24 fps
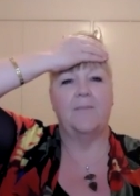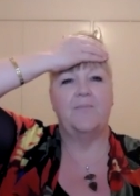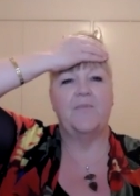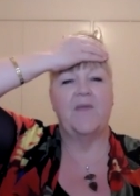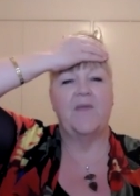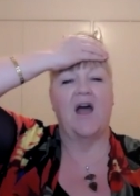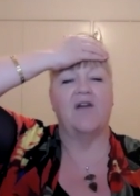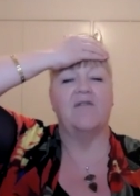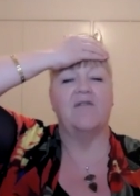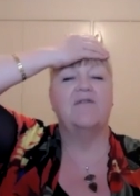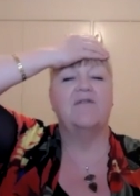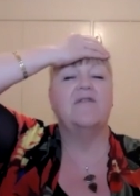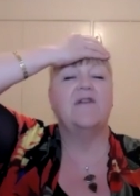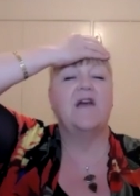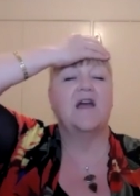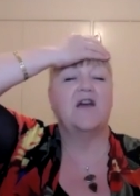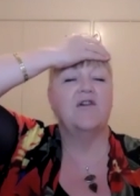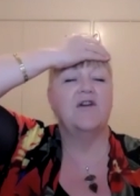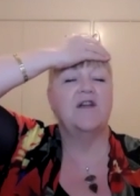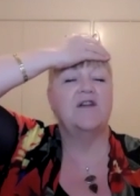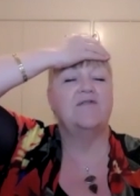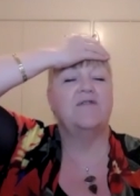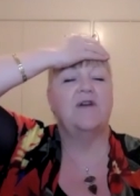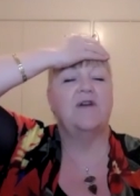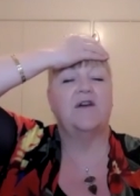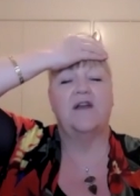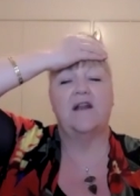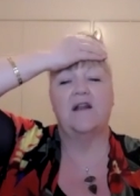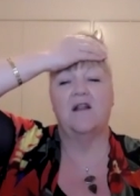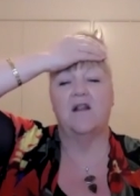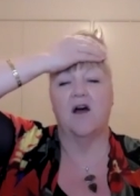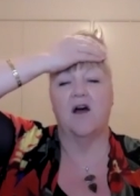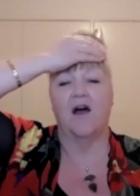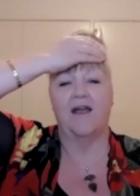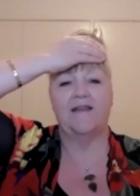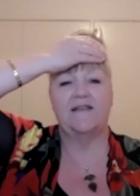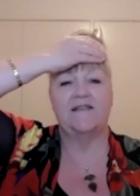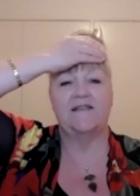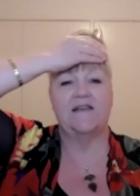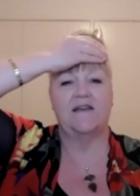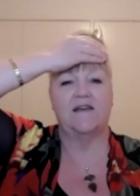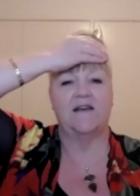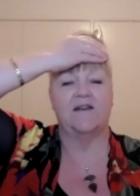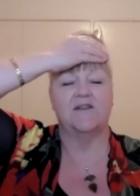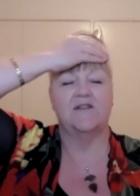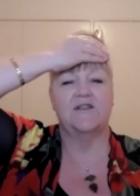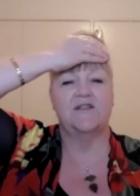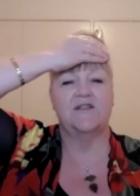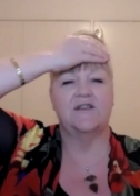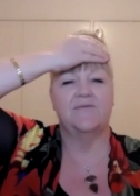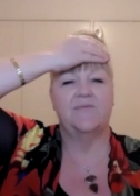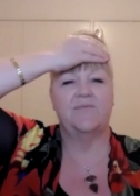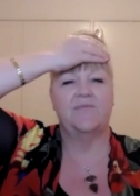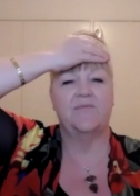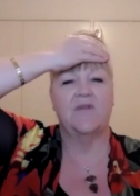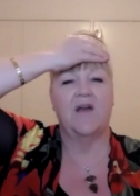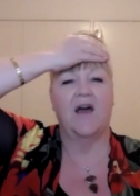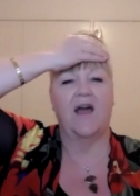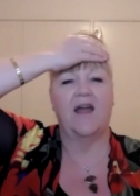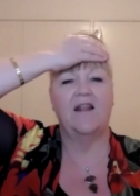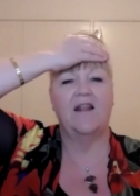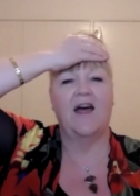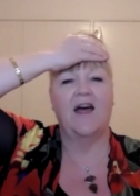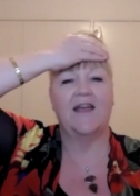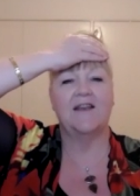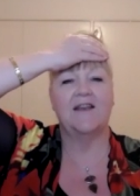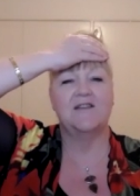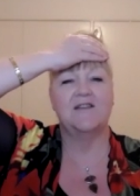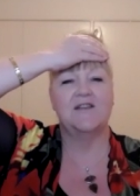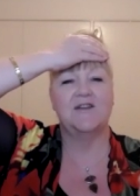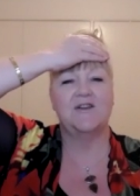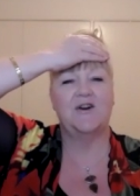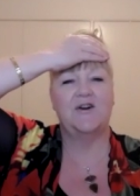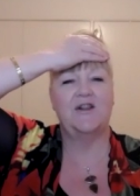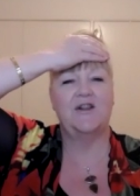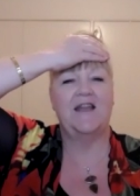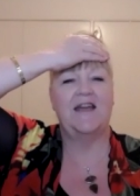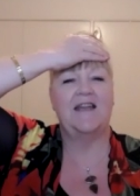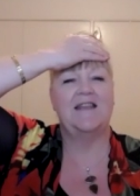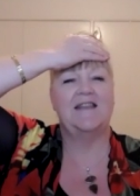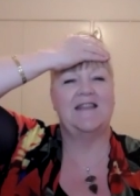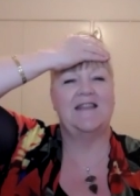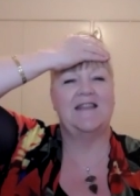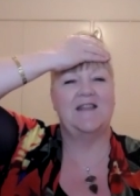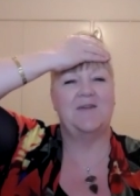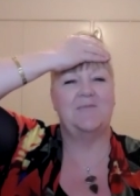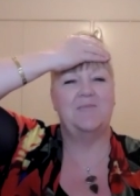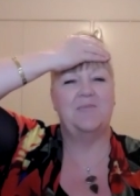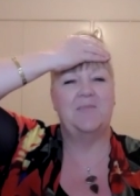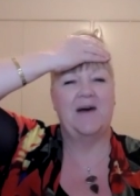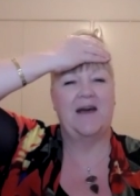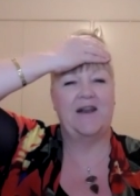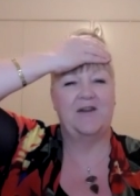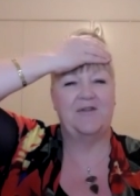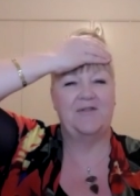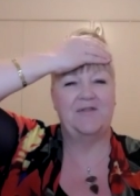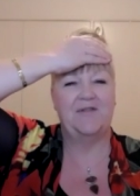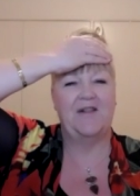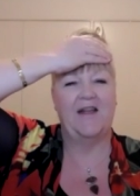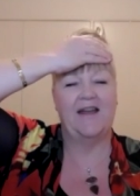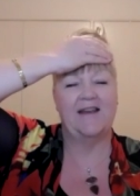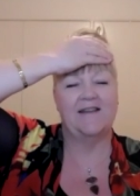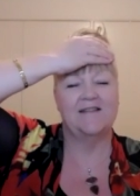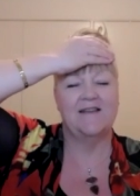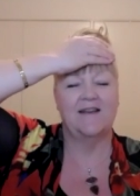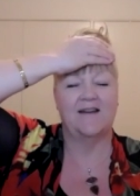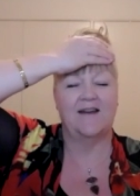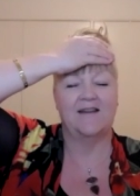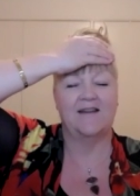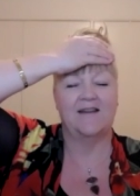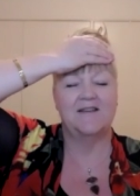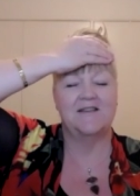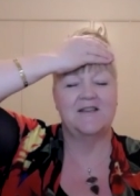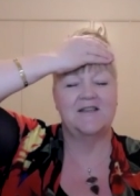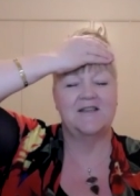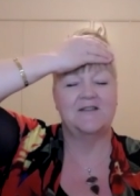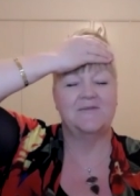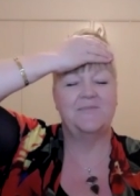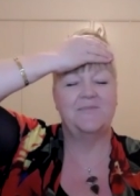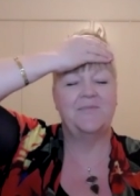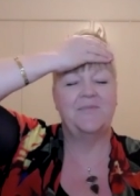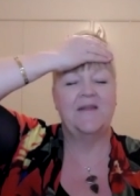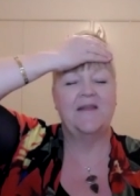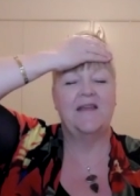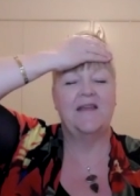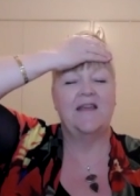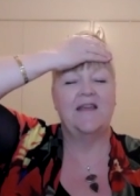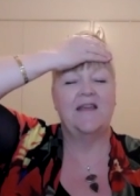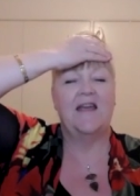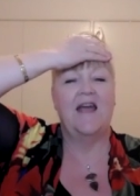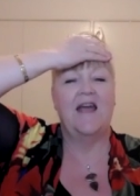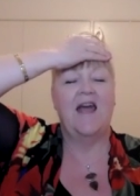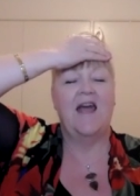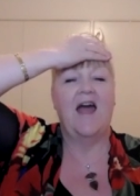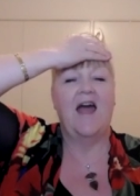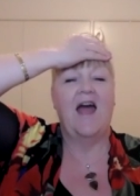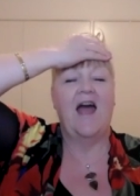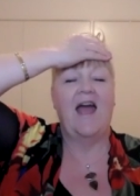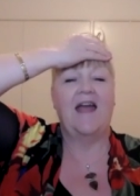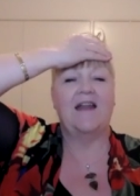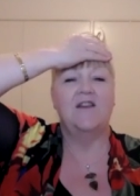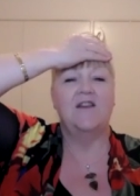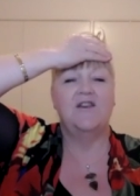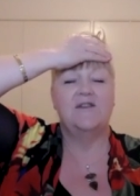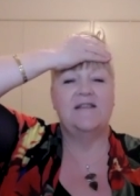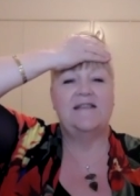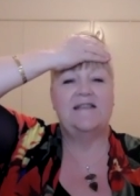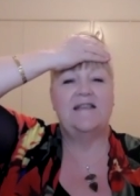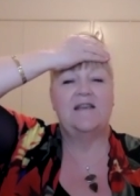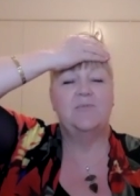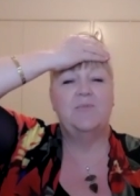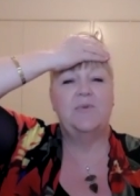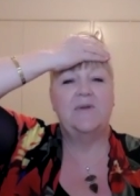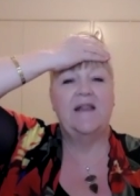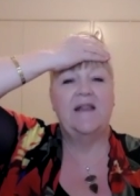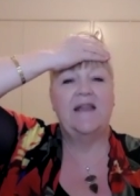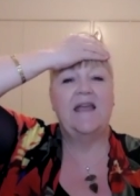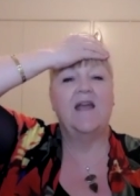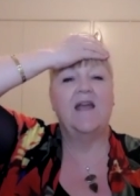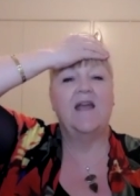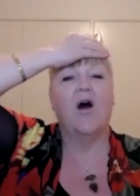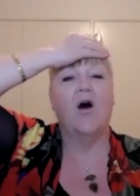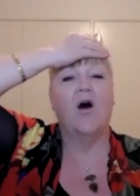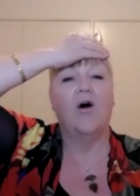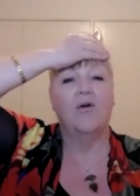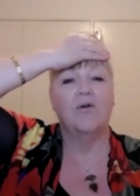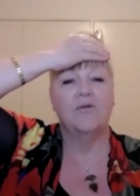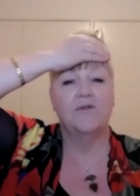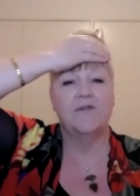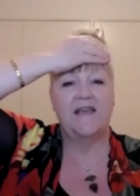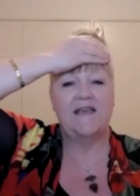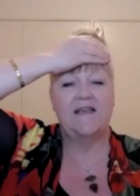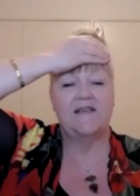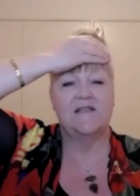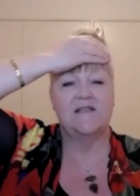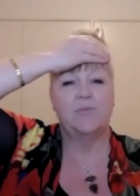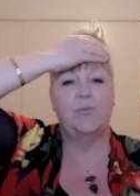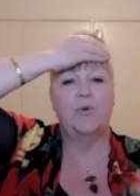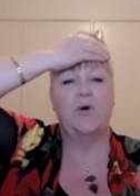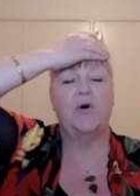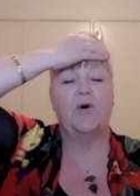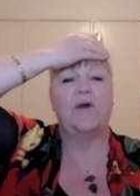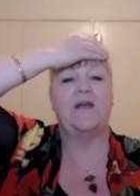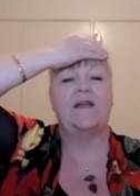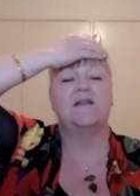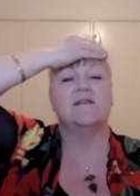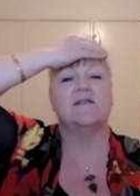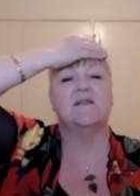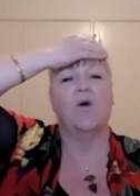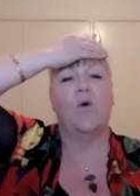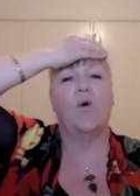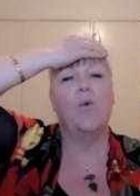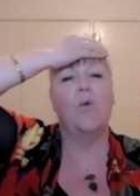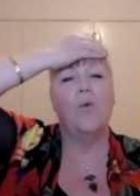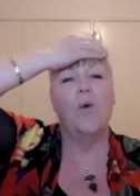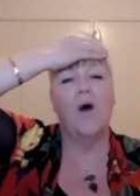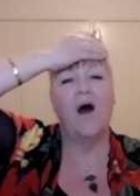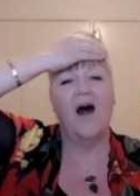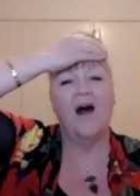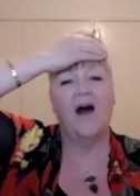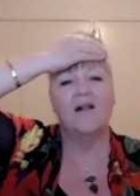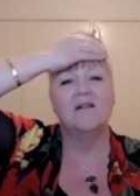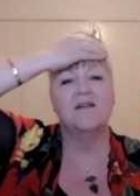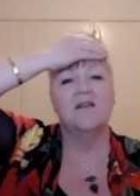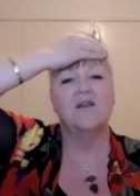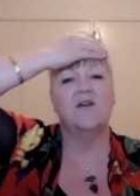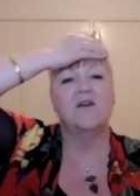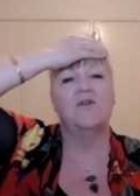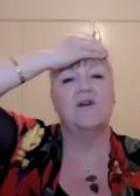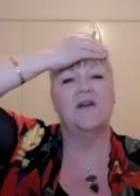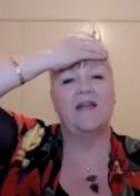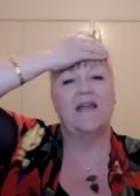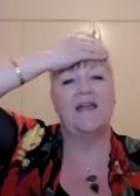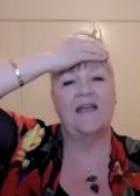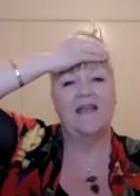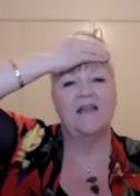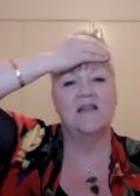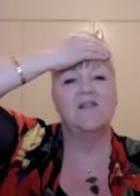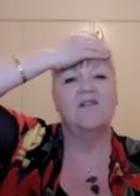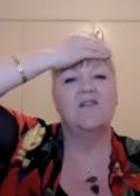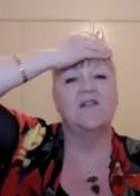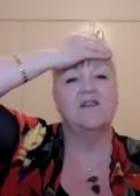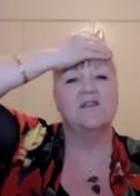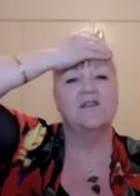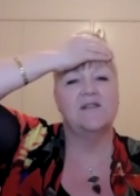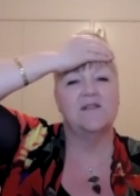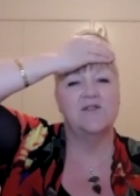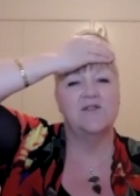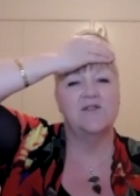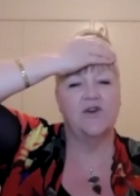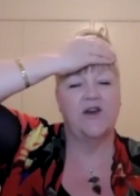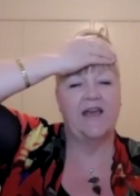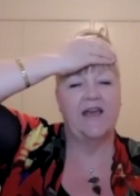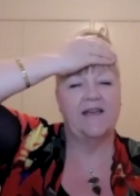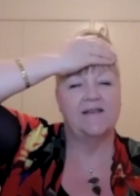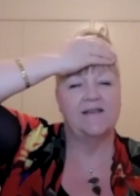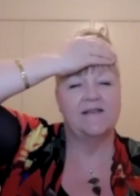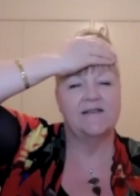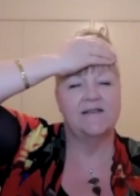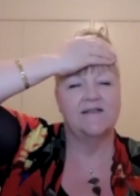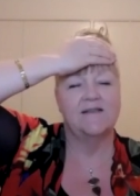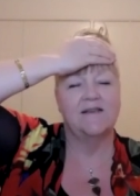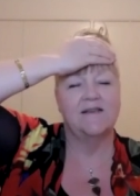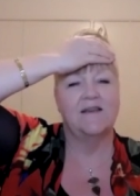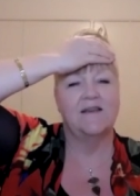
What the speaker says: a very, very light touch. I like to call it the butterfly touch. And you simply hold these points while you're in the stress